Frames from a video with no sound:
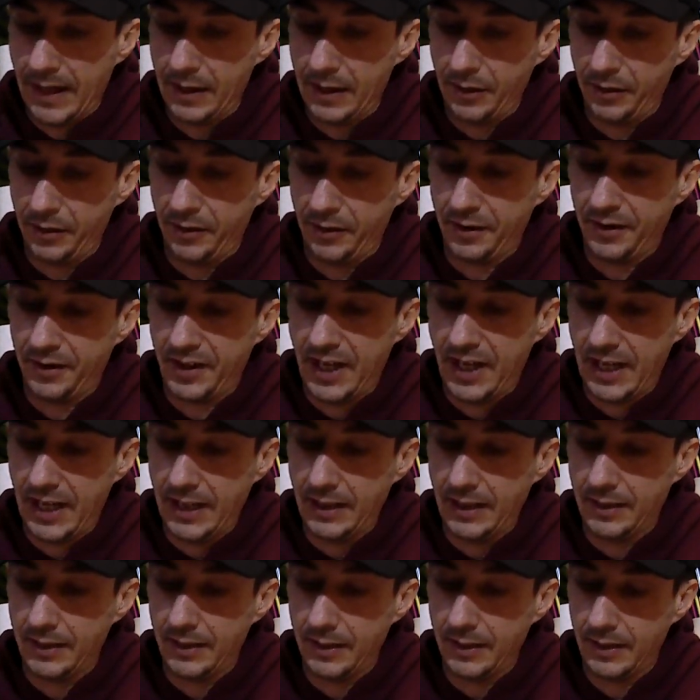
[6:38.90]
And I
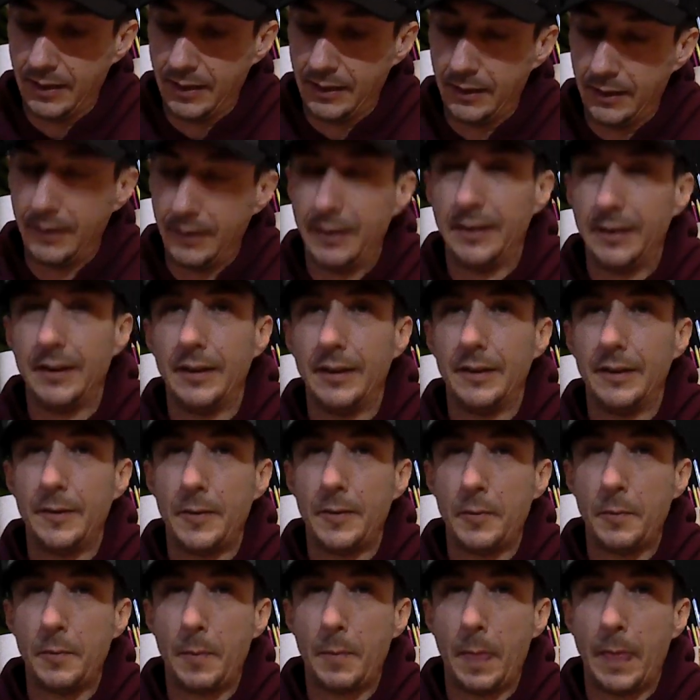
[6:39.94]
think,
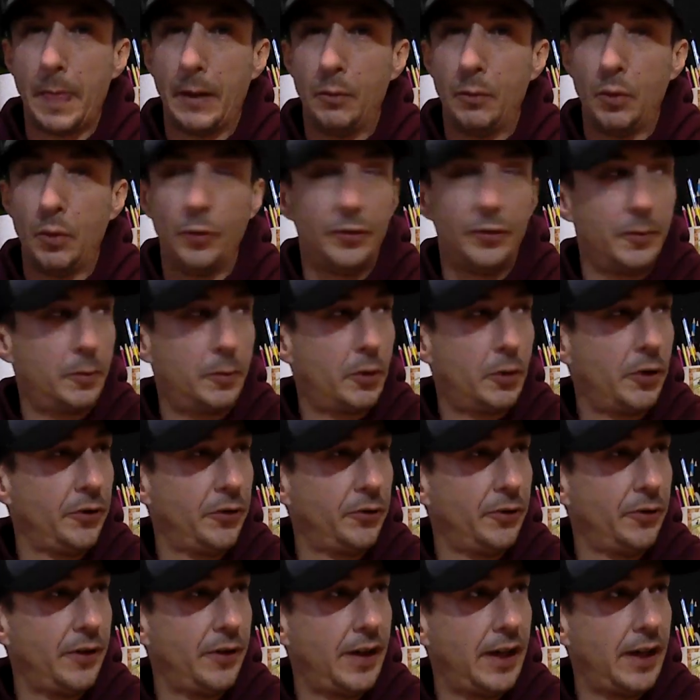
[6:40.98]
what was the
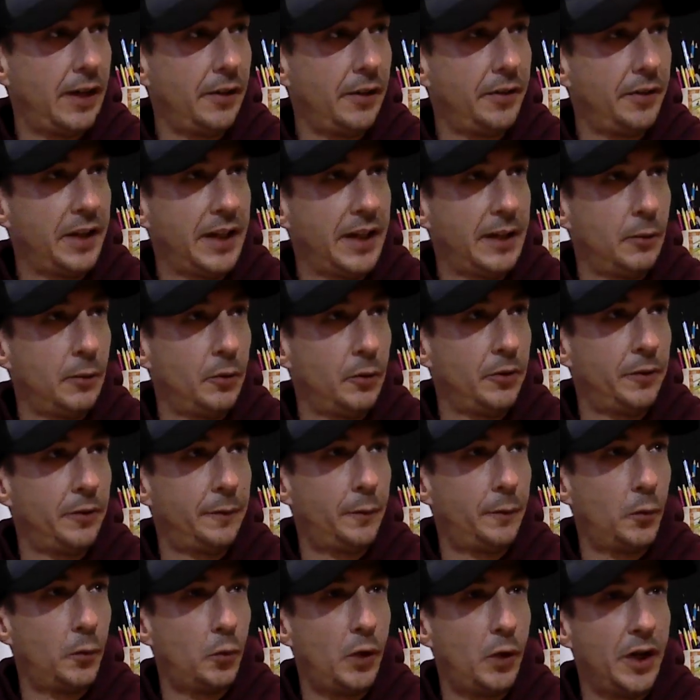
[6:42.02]
price on that? I think it was
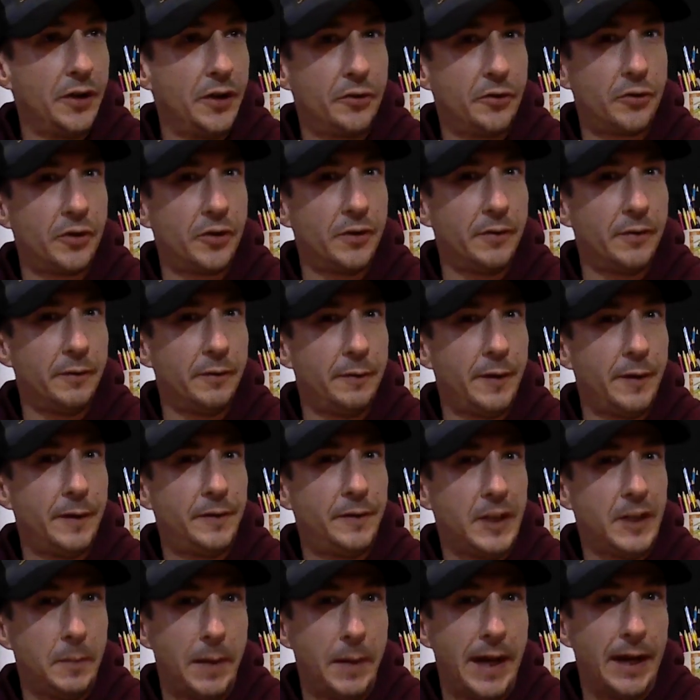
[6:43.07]

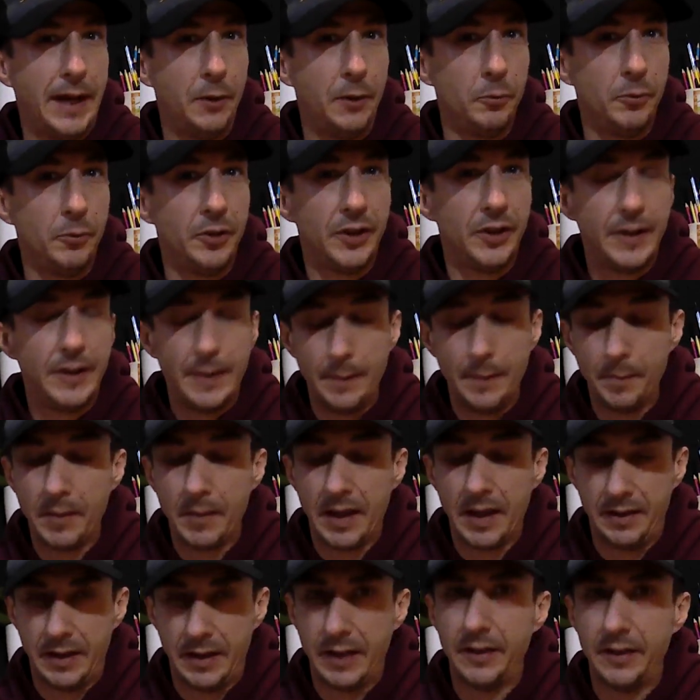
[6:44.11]
£450
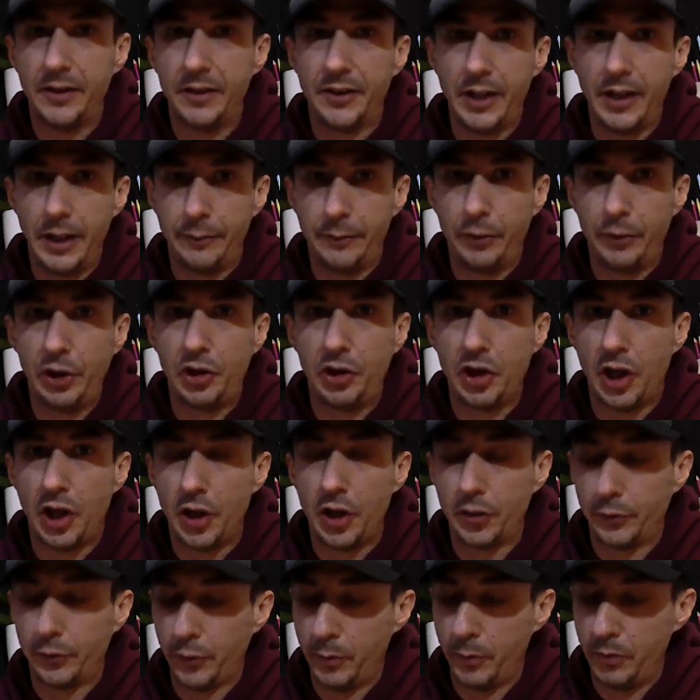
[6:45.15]
and then the delivery
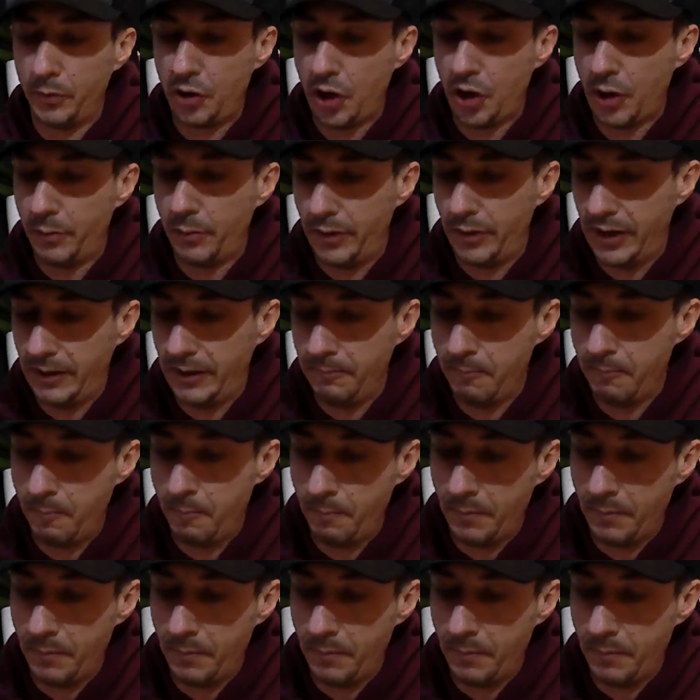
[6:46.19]
charge from Germany.